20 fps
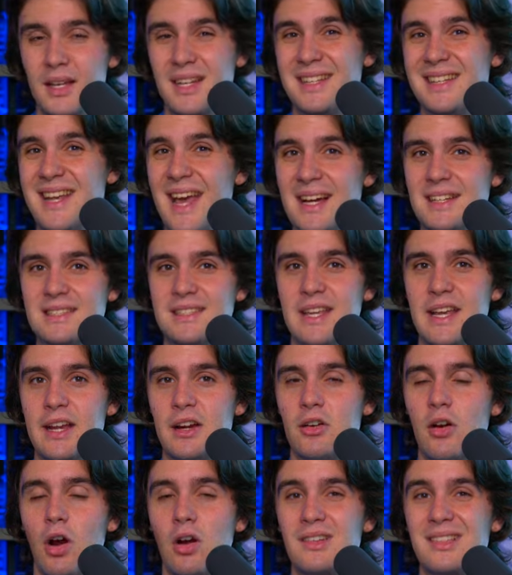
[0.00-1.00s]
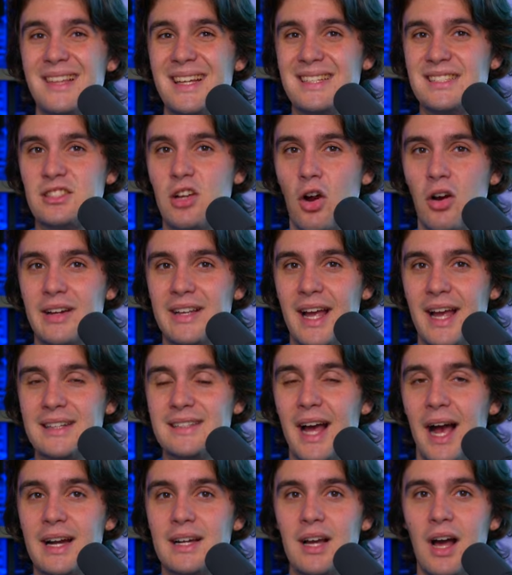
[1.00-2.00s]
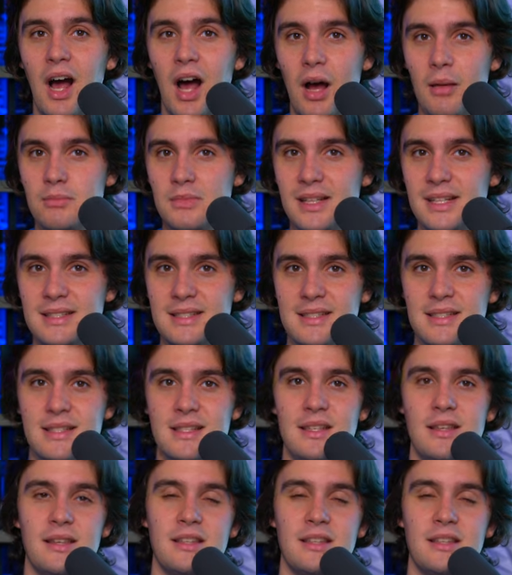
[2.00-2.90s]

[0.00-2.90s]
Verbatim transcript: Next here are listrei.com lists.